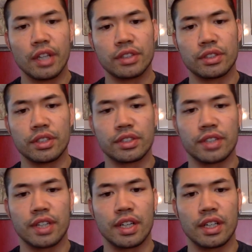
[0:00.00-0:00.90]
So just
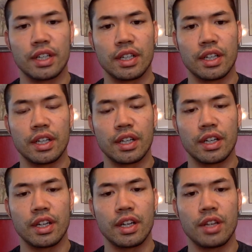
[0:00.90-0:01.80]

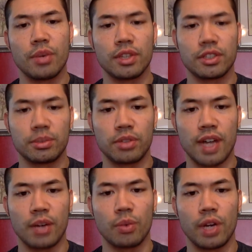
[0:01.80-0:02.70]
and you want to
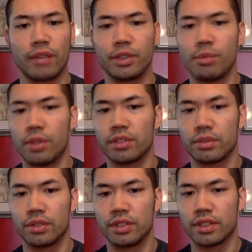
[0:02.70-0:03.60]
subtract whatever you most
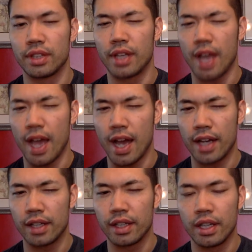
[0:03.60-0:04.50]
recently added.